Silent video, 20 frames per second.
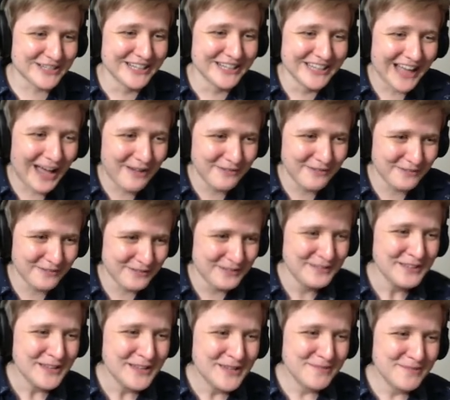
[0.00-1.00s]
life?
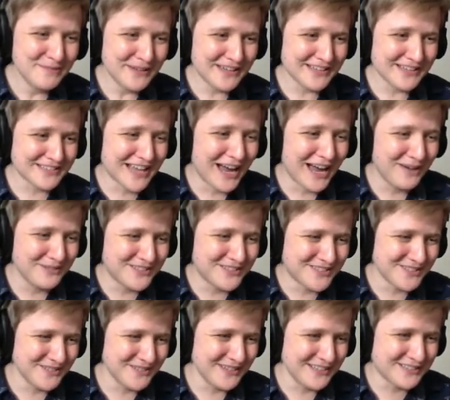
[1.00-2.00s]
because I was
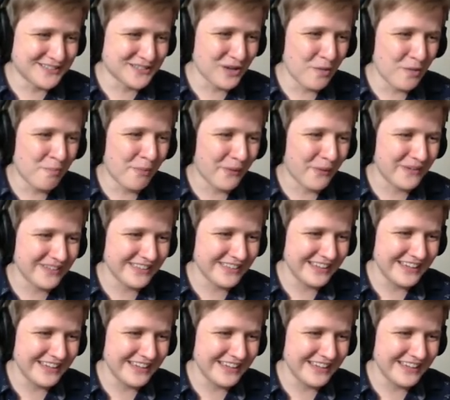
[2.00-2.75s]
doing so poorly.